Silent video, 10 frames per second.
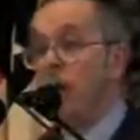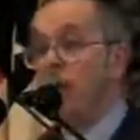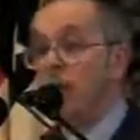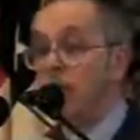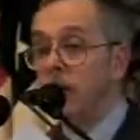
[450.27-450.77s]

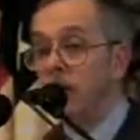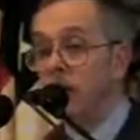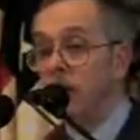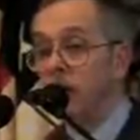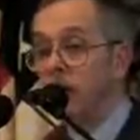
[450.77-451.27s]
are
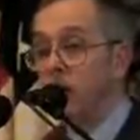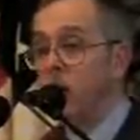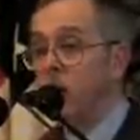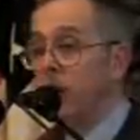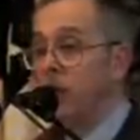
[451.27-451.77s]
investigating the
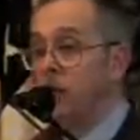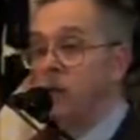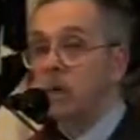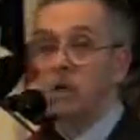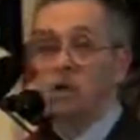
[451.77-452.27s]
best ways
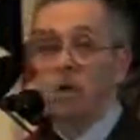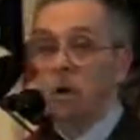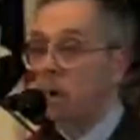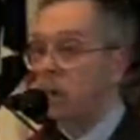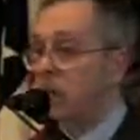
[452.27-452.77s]
to
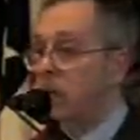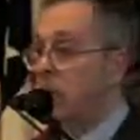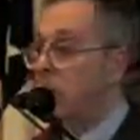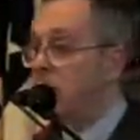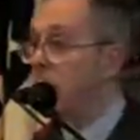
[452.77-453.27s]
restore
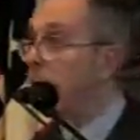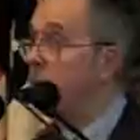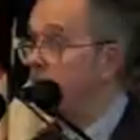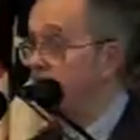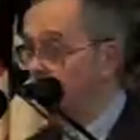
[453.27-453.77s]
sound
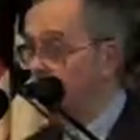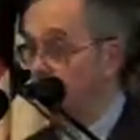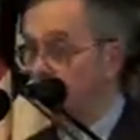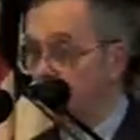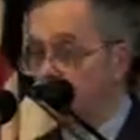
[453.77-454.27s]
money through
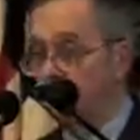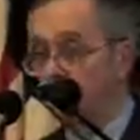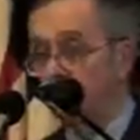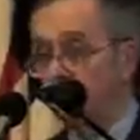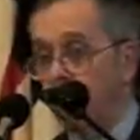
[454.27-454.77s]
the militia.
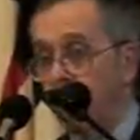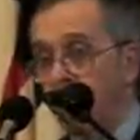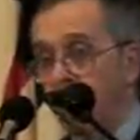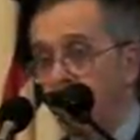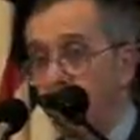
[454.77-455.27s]

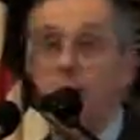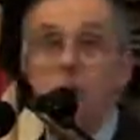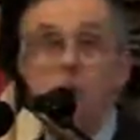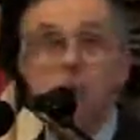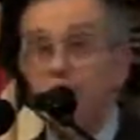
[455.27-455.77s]
And
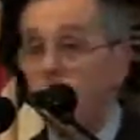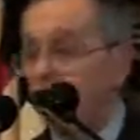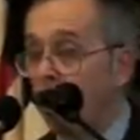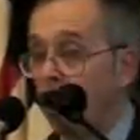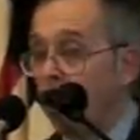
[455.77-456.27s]
I would say
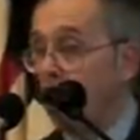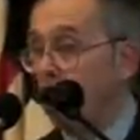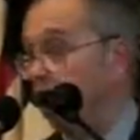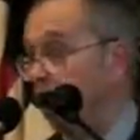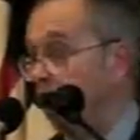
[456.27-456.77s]
not a moment
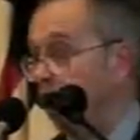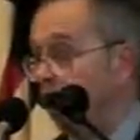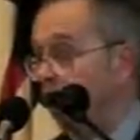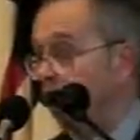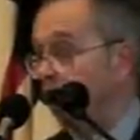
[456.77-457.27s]
too soon,
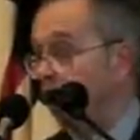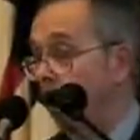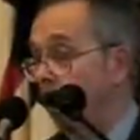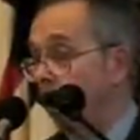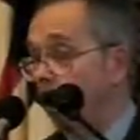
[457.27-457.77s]

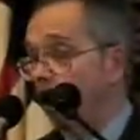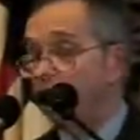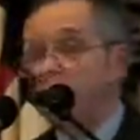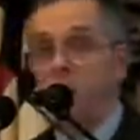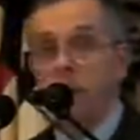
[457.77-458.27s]

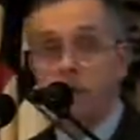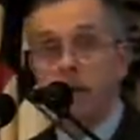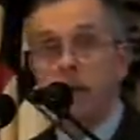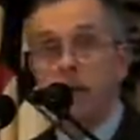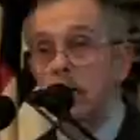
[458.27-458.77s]
because the
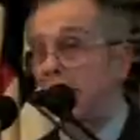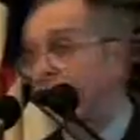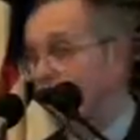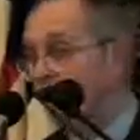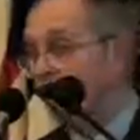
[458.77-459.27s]
crisis
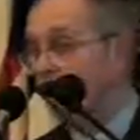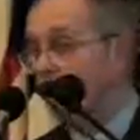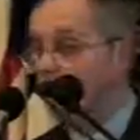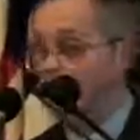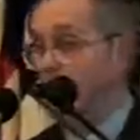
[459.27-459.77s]
is
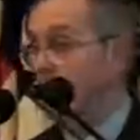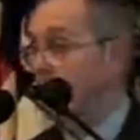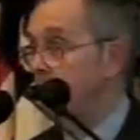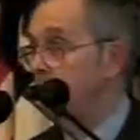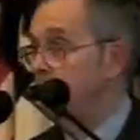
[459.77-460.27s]
now upon
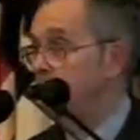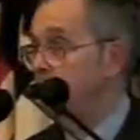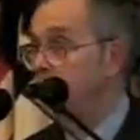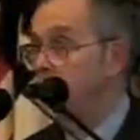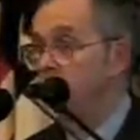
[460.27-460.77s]
us.
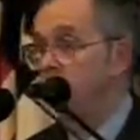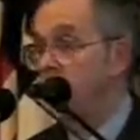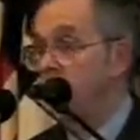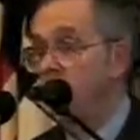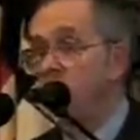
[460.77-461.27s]

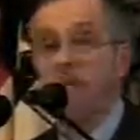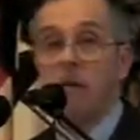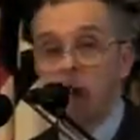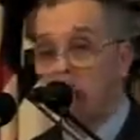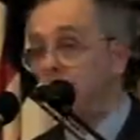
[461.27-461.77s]
It is not
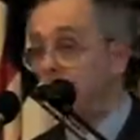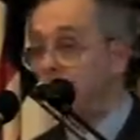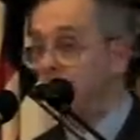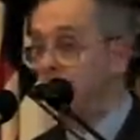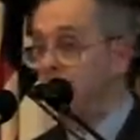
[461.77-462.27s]
of our
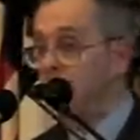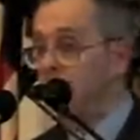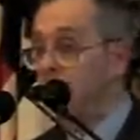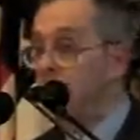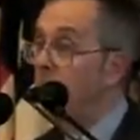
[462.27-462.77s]
doing,
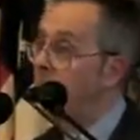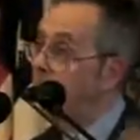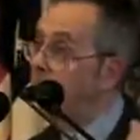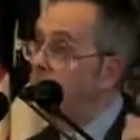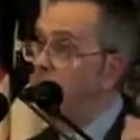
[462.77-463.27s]

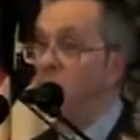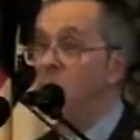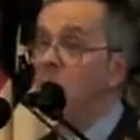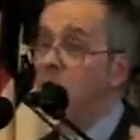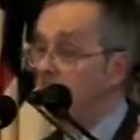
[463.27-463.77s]
but its
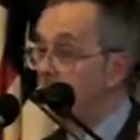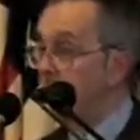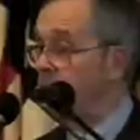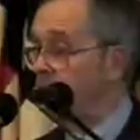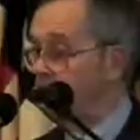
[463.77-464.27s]
solution
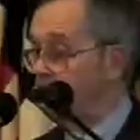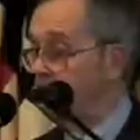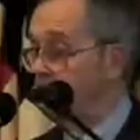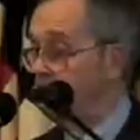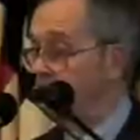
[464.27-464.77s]
must
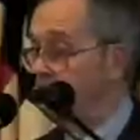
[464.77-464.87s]
be.